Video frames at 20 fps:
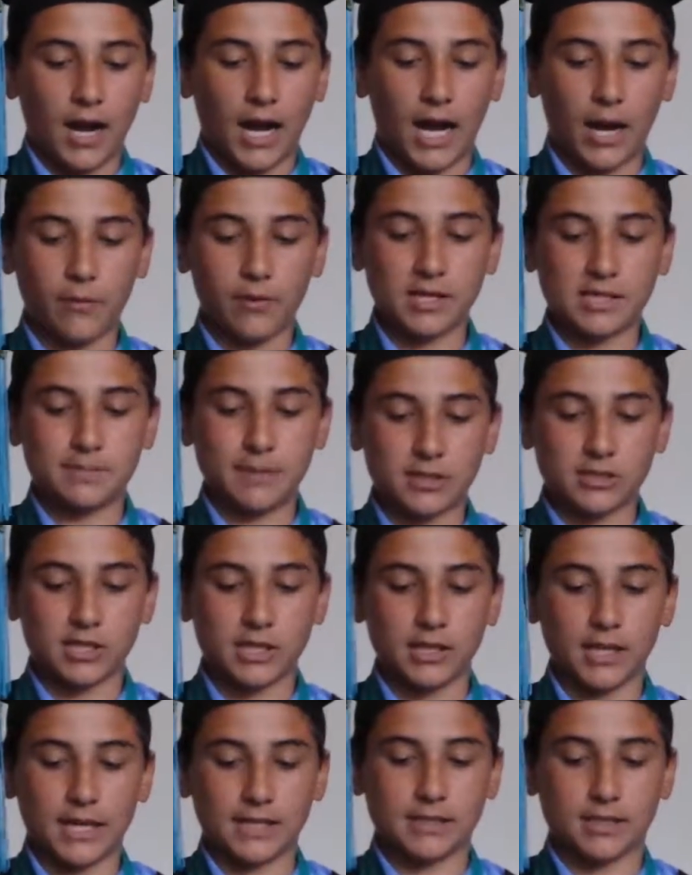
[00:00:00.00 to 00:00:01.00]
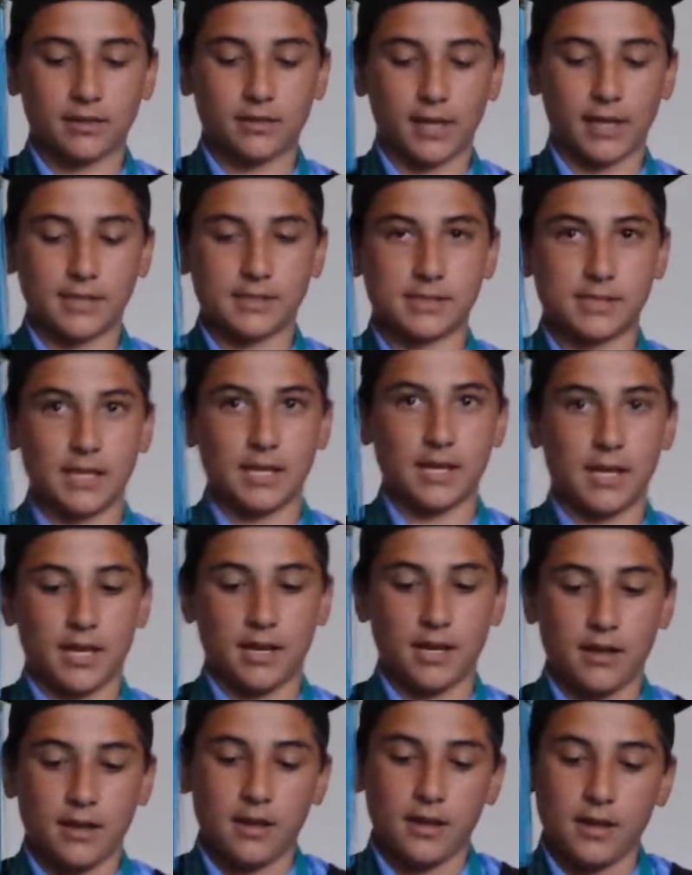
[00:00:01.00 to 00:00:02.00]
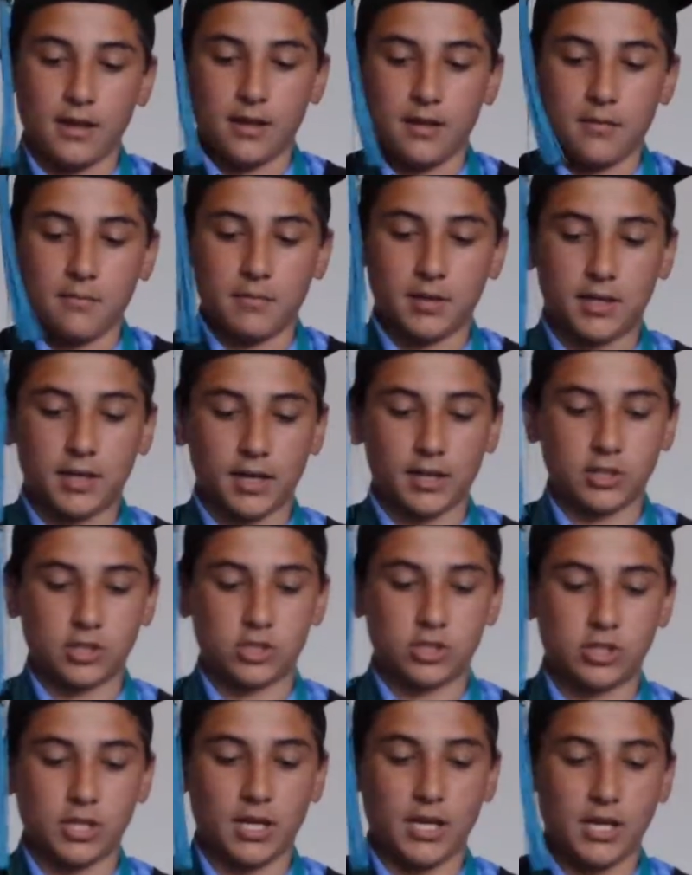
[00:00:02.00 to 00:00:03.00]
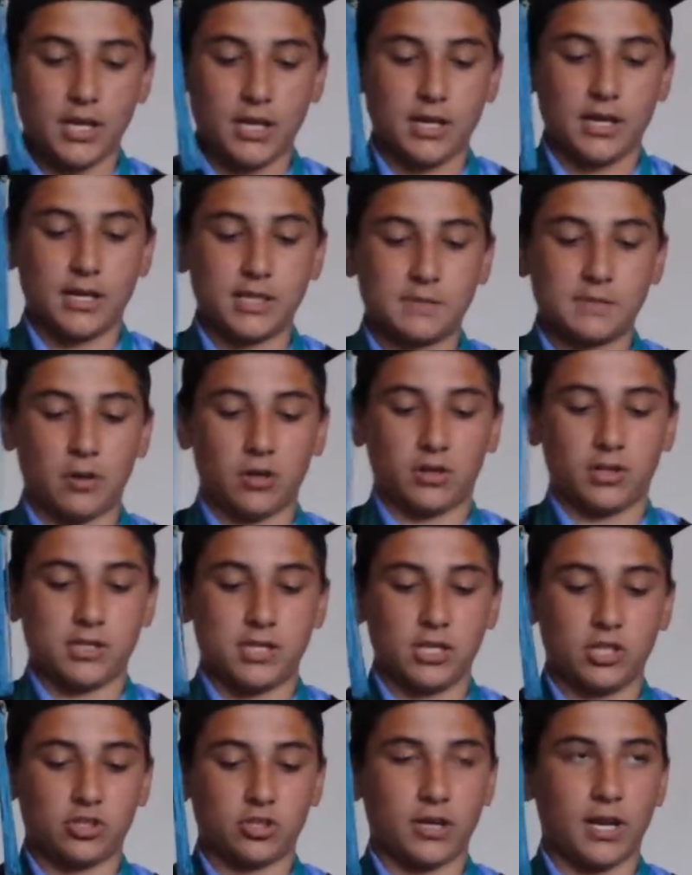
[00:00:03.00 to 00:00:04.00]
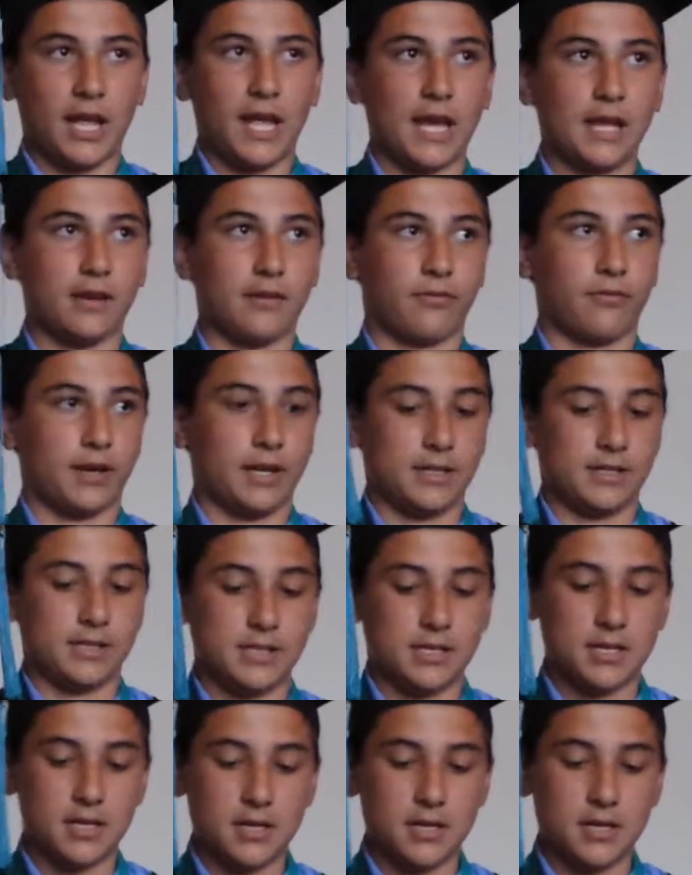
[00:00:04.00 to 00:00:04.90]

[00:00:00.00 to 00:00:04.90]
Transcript: I would especially like to thank Cindy, because she is both a teacher and a friend.